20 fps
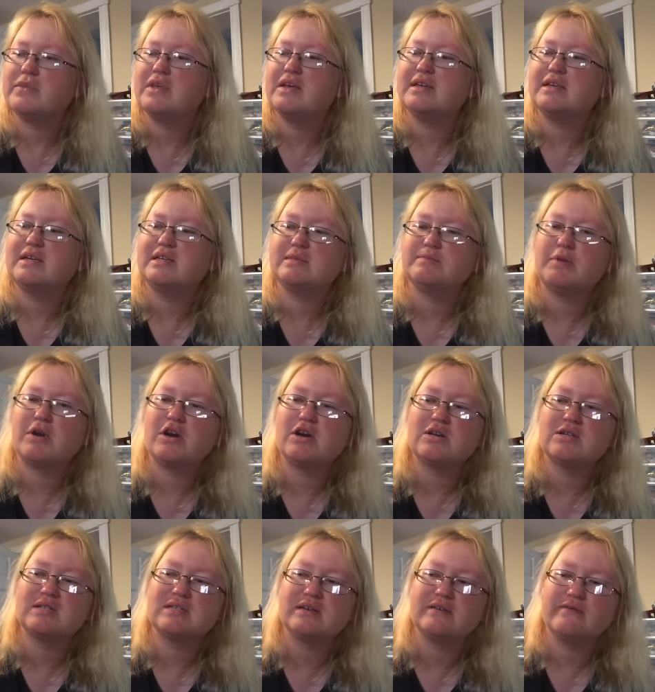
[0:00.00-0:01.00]
it is
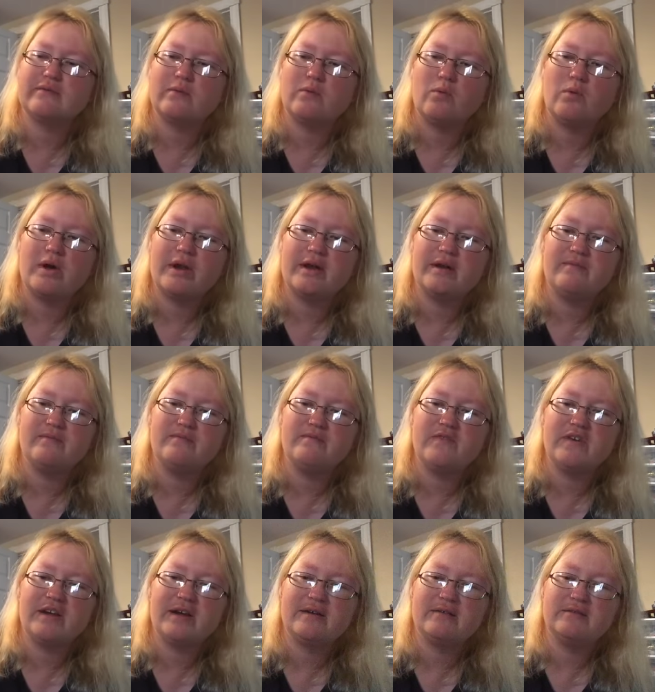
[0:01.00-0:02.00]
parts of what I
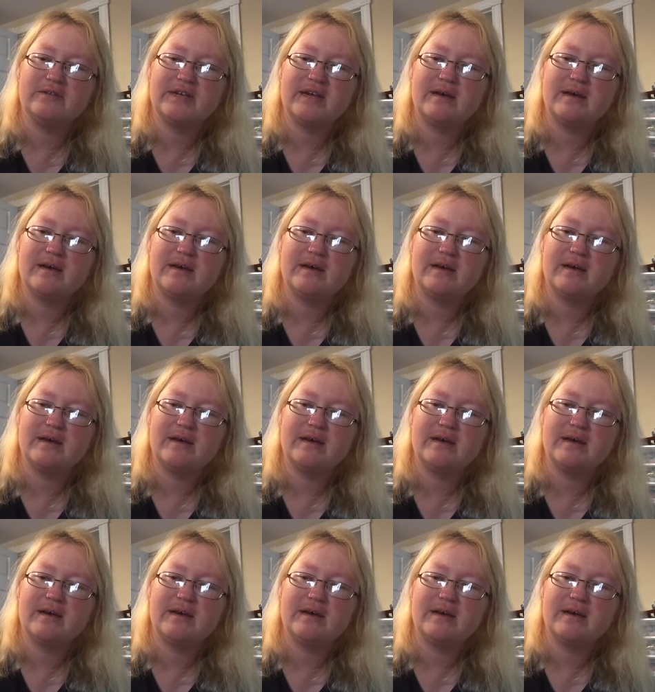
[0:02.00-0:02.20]
found